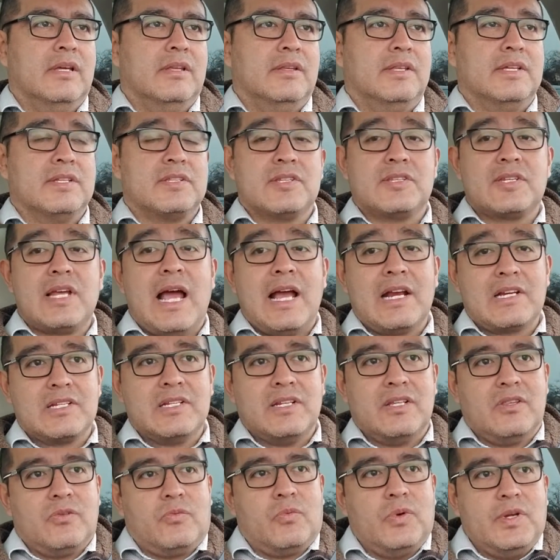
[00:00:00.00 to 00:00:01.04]
This is
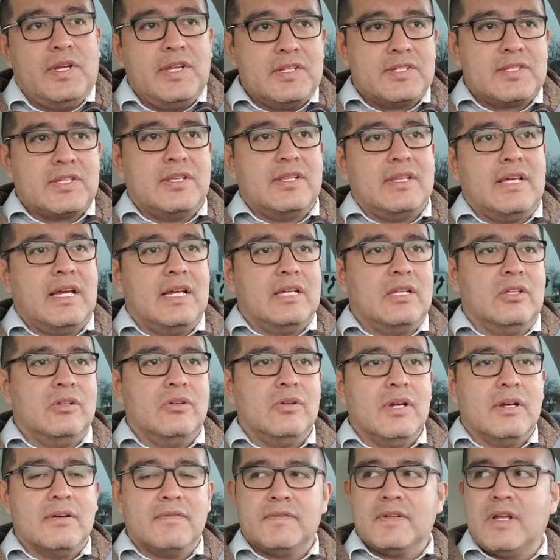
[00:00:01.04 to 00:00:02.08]
actually the reason that
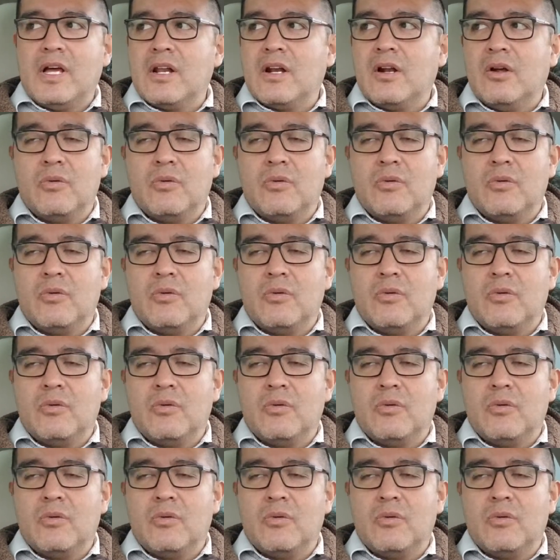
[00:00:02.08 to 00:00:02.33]
you have not